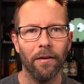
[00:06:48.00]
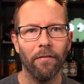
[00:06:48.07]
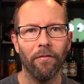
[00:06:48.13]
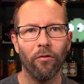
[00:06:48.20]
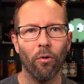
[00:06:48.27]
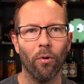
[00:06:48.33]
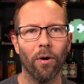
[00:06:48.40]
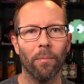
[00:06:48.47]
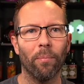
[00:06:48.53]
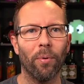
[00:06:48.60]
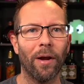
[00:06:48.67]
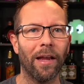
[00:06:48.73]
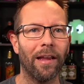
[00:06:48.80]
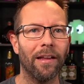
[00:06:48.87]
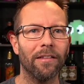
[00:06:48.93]
for
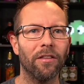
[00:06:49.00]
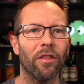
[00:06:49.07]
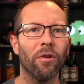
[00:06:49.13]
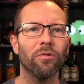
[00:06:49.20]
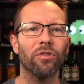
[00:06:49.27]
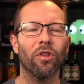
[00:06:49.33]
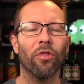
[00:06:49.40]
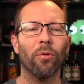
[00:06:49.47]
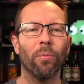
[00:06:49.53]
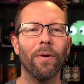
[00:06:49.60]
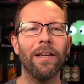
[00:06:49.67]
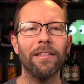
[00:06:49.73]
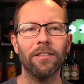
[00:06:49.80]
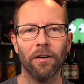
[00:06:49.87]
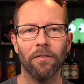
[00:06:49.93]
bringing those
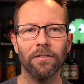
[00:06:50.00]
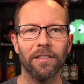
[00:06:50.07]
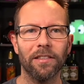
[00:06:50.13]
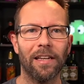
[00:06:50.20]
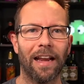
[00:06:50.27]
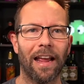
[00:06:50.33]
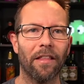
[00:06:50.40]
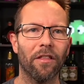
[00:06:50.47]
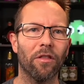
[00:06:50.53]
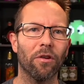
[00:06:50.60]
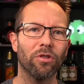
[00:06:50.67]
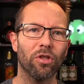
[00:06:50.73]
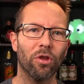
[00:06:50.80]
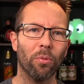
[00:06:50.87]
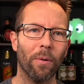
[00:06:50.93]
three services together,
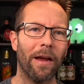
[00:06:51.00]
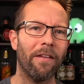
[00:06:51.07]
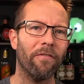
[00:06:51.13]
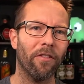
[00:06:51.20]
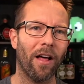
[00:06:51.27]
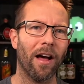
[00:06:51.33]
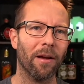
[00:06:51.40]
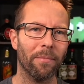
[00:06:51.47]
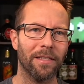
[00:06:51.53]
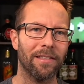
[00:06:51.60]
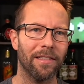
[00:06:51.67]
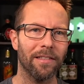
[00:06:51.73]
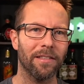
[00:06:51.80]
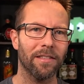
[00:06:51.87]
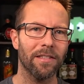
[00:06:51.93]
those three
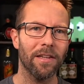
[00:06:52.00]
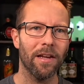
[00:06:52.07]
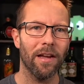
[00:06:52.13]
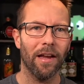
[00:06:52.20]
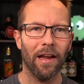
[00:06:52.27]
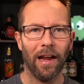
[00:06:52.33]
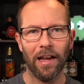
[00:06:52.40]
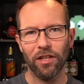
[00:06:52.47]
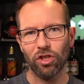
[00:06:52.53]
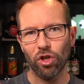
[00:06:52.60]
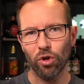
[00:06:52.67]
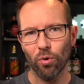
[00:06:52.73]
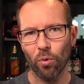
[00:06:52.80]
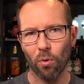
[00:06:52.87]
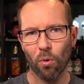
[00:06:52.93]
Vlogmases
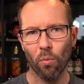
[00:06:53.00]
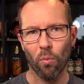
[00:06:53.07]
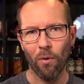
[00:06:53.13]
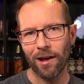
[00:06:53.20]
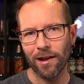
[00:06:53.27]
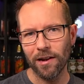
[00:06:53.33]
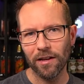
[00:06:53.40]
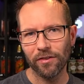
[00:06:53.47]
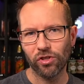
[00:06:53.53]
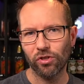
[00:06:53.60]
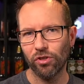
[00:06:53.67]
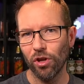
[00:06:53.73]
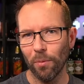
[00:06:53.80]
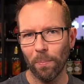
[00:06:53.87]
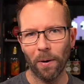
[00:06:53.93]
into one
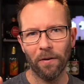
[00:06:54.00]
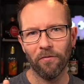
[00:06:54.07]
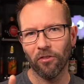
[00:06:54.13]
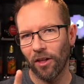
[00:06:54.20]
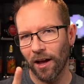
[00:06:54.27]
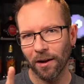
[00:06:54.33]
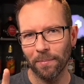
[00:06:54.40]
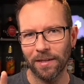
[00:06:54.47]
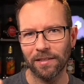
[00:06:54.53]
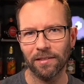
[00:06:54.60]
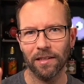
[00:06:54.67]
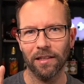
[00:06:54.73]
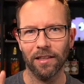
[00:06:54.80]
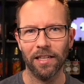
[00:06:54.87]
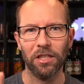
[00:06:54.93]
super Vlogmas
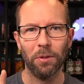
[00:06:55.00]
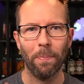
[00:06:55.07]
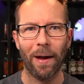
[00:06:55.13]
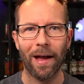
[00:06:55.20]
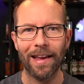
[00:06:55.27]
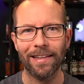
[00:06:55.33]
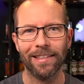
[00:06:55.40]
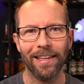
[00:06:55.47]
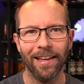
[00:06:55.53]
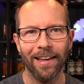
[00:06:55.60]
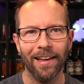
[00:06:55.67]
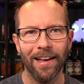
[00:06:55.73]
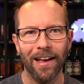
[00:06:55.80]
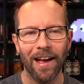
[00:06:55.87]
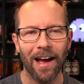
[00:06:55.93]
Glitch Byte.
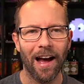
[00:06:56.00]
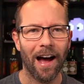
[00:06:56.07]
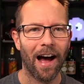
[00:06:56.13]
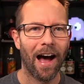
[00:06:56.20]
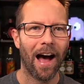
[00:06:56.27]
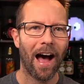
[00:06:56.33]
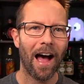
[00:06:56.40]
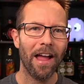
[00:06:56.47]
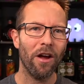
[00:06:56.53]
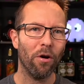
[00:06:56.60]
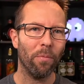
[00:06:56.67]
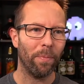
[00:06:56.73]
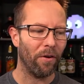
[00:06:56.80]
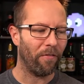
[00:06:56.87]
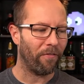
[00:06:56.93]
I
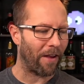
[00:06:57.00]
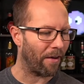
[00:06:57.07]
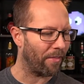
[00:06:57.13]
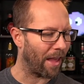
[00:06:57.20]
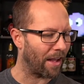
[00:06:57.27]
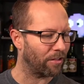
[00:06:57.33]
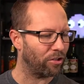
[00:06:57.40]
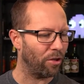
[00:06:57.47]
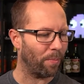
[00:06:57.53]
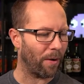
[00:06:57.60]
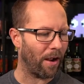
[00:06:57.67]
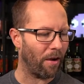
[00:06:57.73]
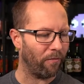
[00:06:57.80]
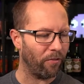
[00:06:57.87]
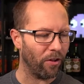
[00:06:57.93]
hope you found that super
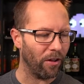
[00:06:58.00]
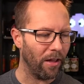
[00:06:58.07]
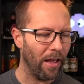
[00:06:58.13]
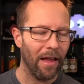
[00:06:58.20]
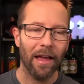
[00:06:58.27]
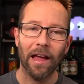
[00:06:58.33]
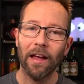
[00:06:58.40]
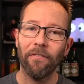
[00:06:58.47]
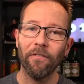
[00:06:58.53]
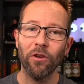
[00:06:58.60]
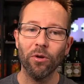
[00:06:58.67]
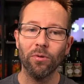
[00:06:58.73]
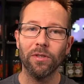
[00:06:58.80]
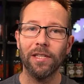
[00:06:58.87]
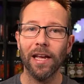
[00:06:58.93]
helpful. If
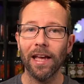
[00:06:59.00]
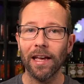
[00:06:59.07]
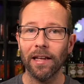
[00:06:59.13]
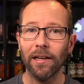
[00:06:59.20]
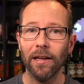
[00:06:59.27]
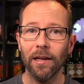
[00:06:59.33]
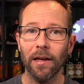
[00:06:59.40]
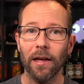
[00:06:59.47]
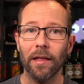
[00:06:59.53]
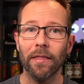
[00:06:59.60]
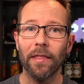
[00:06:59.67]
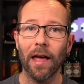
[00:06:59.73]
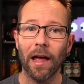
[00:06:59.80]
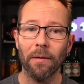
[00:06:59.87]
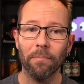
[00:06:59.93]
you did,
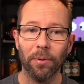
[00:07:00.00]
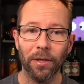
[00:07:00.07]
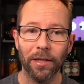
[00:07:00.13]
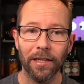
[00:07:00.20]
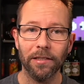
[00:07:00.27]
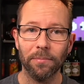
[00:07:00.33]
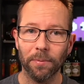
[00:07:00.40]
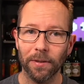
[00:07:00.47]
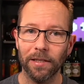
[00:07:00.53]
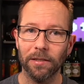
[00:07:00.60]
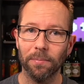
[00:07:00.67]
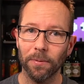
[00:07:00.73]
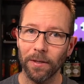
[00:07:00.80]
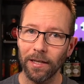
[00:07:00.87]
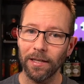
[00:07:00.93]
then please, please,
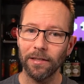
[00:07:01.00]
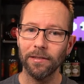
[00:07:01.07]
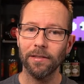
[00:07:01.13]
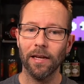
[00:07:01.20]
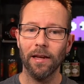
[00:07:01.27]
please